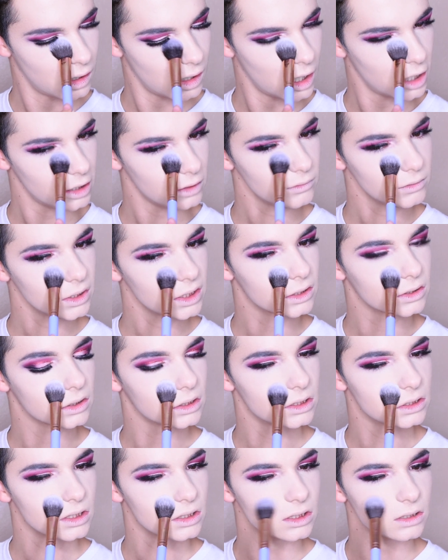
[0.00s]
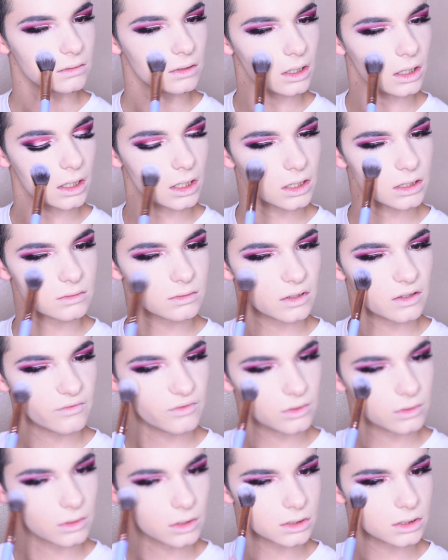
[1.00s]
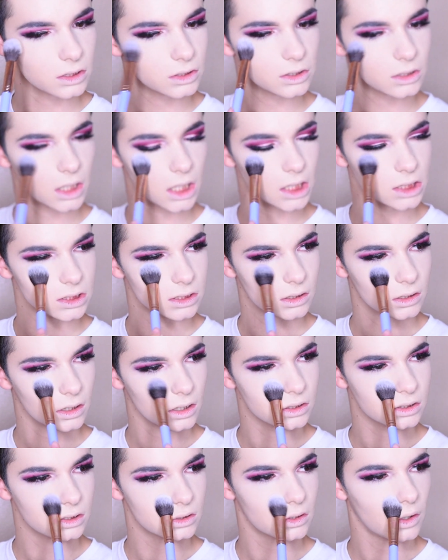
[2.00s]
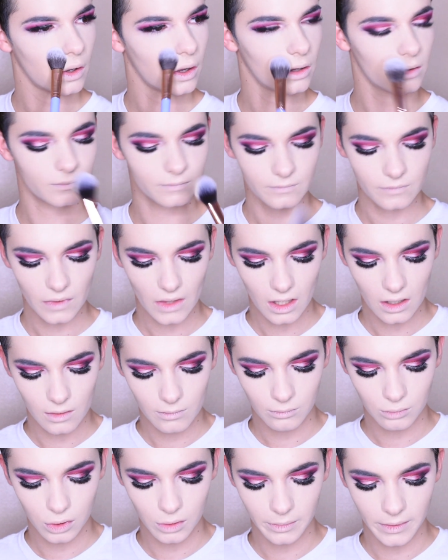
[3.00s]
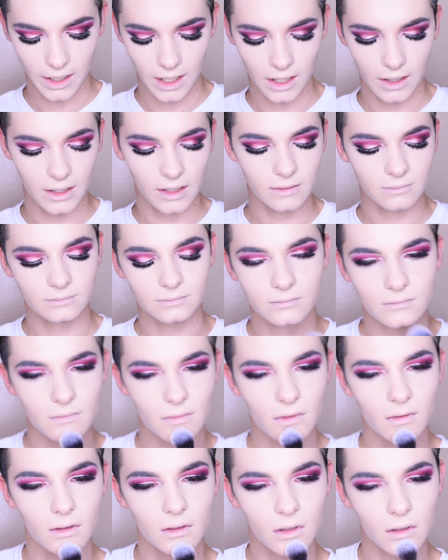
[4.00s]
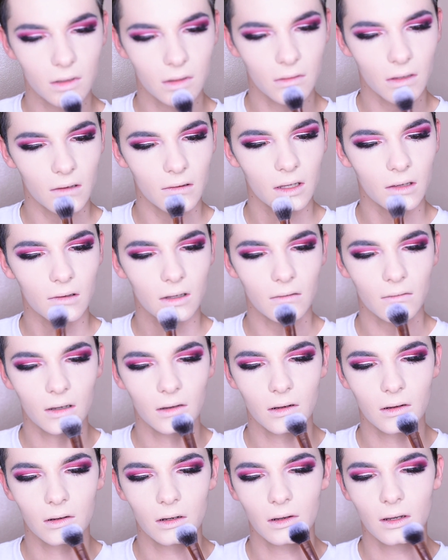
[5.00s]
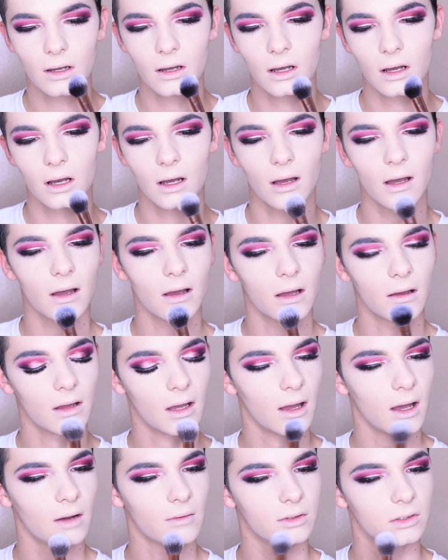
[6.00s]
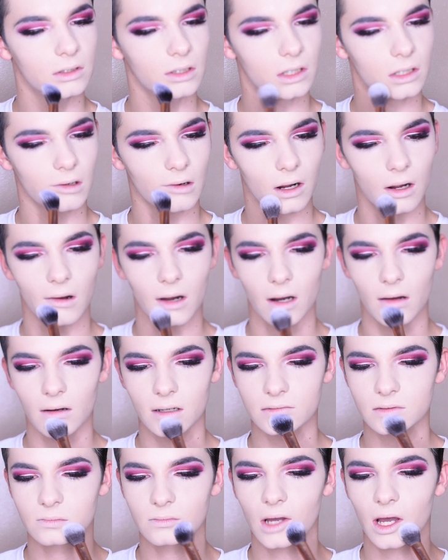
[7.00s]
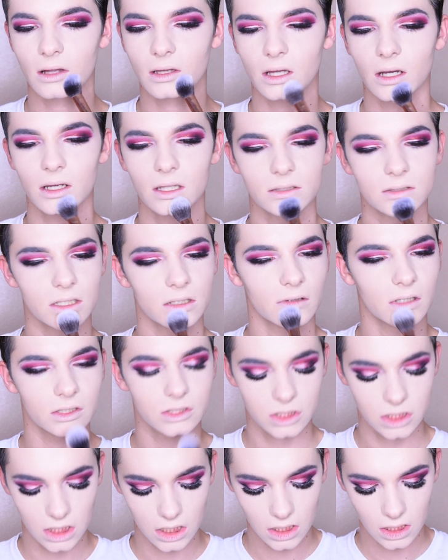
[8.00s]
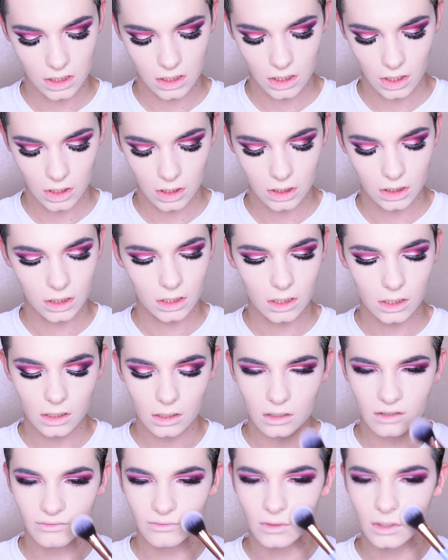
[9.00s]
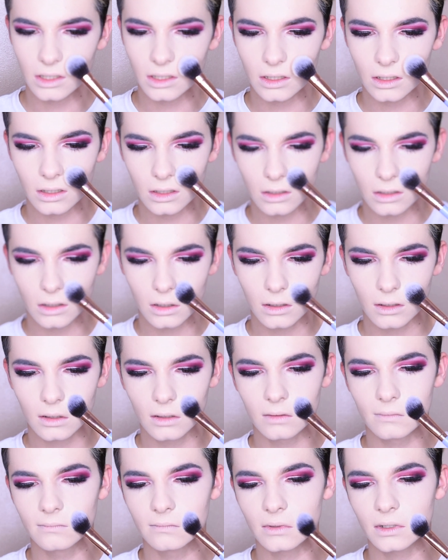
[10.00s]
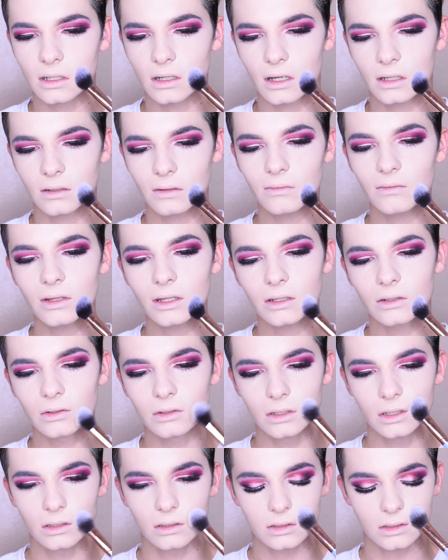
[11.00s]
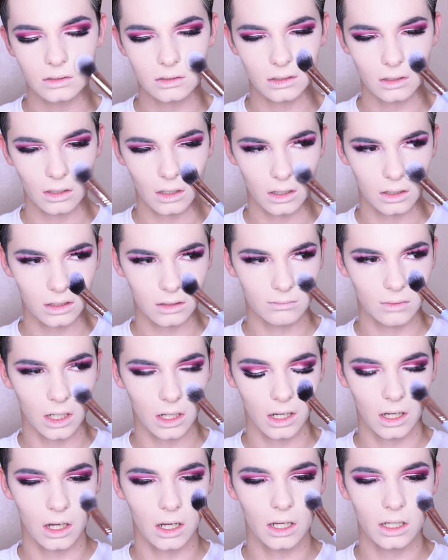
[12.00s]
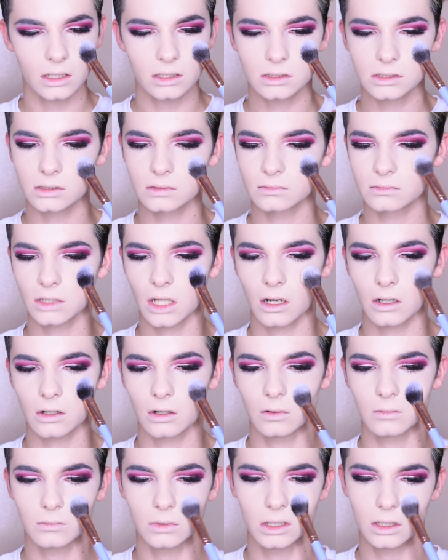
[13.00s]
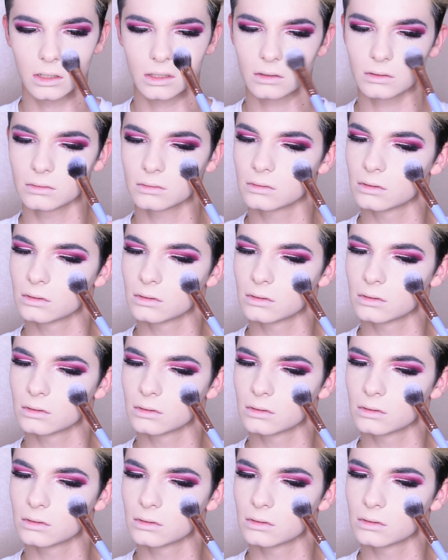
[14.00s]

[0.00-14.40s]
I don't really crease under my eyes, but if you crease under your eyes, you could also prepare it like how we did our smile lines and our chin earlier in our forehead. But I don't really crease under my eyes, knock on wood.